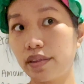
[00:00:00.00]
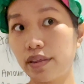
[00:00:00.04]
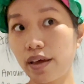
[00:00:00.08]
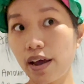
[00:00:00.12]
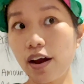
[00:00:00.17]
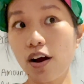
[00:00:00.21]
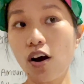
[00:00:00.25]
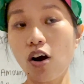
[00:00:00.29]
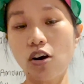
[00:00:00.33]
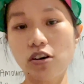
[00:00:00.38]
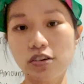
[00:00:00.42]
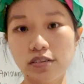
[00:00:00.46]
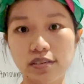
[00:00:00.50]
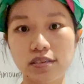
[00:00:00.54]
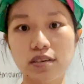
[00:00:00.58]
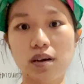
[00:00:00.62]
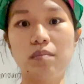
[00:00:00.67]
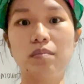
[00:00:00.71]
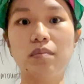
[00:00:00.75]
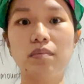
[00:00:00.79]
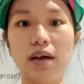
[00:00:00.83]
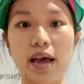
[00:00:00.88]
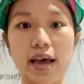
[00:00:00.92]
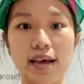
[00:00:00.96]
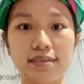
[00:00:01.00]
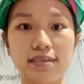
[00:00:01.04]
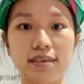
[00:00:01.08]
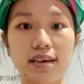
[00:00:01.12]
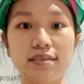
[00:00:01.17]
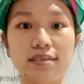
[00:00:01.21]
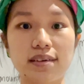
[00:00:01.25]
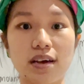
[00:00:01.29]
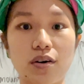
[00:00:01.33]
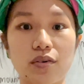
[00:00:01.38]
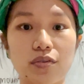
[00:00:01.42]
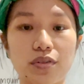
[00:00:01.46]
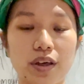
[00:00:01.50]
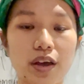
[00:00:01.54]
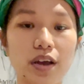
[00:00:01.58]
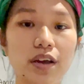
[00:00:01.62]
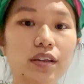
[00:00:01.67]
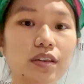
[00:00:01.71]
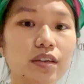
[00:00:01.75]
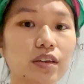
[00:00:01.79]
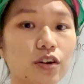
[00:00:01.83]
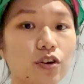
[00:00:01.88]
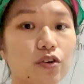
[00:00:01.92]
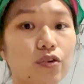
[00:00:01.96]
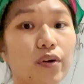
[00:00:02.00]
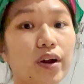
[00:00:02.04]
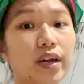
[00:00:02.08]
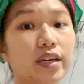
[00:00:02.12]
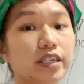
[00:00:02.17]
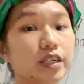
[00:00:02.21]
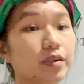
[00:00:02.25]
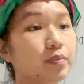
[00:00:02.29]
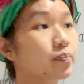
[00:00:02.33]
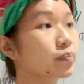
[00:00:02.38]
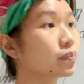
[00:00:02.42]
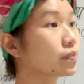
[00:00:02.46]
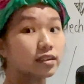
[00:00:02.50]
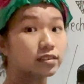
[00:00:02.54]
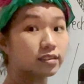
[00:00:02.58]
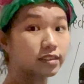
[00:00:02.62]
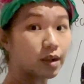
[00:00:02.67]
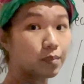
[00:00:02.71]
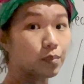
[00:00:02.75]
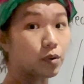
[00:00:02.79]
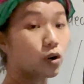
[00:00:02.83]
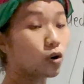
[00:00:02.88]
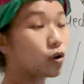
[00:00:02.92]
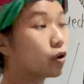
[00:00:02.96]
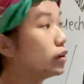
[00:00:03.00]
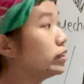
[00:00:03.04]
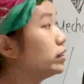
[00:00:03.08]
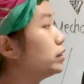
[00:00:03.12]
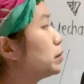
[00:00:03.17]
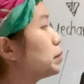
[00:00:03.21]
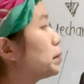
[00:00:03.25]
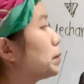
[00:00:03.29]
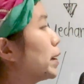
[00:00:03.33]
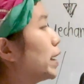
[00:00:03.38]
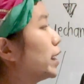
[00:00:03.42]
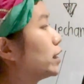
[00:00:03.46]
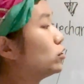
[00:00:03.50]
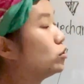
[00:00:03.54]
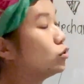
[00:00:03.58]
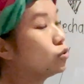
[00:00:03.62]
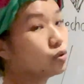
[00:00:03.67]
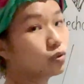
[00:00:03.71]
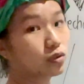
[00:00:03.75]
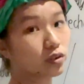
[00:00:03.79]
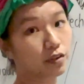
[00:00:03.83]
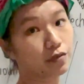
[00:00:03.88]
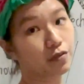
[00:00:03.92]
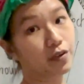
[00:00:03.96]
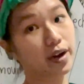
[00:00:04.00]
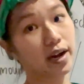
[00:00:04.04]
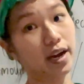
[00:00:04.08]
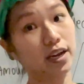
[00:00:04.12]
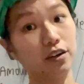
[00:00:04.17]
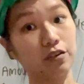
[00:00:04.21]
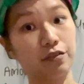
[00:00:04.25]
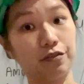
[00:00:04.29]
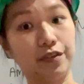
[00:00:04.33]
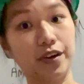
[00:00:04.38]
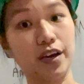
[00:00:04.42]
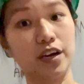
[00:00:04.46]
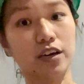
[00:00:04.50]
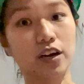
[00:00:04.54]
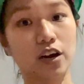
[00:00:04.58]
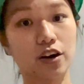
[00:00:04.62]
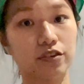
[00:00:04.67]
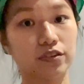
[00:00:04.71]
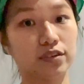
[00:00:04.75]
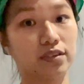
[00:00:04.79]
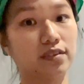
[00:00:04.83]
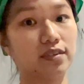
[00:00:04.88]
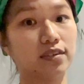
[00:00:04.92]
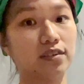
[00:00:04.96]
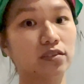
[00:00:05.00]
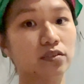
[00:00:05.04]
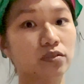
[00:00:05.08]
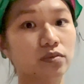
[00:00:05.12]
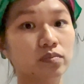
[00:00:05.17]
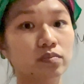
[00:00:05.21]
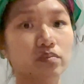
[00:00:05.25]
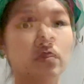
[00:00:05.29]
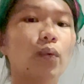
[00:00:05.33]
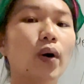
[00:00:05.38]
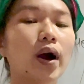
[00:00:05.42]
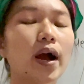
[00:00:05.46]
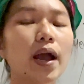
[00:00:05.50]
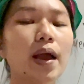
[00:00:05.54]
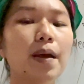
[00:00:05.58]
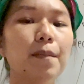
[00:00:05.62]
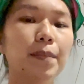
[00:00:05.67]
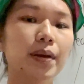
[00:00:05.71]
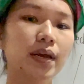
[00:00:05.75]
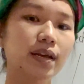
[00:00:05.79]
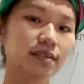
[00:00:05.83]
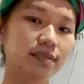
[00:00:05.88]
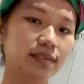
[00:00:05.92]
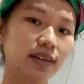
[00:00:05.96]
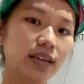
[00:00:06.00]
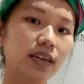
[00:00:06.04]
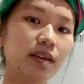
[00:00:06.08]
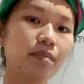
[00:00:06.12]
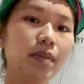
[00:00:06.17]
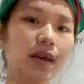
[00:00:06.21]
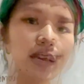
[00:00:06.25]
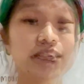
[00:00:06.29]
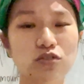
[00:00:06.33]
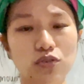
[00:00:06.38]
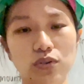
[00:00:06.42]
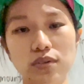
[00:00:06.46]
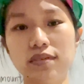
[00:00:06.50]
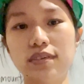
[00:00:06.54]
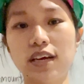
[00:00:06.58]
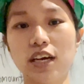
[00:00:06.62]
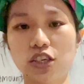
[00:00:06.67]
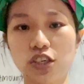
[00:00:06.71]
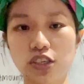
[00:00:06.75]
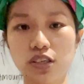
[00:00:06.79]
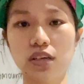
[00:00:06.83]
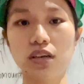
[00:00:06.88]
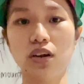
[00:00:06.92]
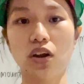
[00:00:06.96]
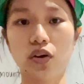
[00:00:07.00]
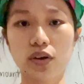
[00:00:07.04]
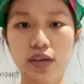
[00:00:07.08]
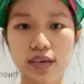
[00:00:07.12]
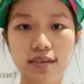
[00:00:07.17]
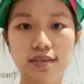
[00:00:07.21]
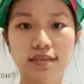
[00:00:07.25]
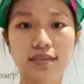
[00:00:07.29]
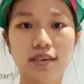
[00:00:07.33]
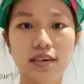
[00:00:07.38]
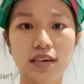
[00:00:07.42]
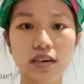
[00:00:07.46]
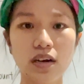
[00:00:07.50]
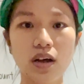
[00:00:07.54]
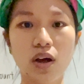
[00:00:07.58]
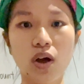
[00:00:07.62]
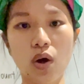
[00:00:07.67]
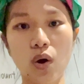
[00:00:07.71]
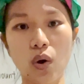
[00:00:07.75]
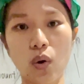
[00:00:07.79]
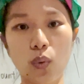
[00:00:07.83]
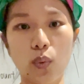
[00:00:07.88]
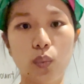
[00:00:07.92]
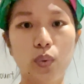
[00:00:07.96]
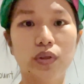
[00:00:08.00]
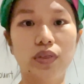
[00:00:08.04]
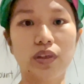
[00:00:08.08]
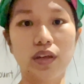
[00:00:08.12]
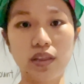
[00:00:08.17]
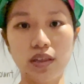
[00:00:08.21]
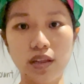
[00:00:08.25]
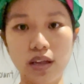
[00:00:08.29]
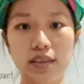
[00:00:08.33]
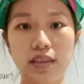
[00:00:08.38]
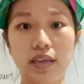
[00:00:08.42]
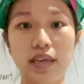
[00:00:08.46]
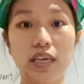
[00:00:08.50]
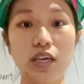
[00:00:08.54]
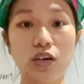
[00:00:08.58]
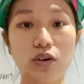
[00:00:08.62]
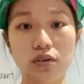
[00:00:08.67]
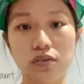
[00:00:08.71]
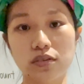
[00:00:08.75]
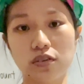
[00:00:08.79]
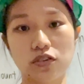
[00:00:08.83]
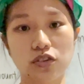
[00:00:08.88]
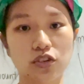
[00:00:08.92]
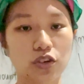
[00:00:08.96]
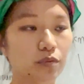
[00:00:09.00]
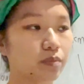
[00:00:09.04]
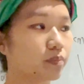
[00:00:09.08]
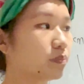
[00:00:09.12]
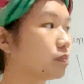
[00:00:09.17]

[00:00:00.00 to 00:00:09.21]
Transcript: there are some assets out there. They're creating stable coins pegged to different kind of fiat currencies. Why? Because then it makes transaction a lot easier within the ecosystem.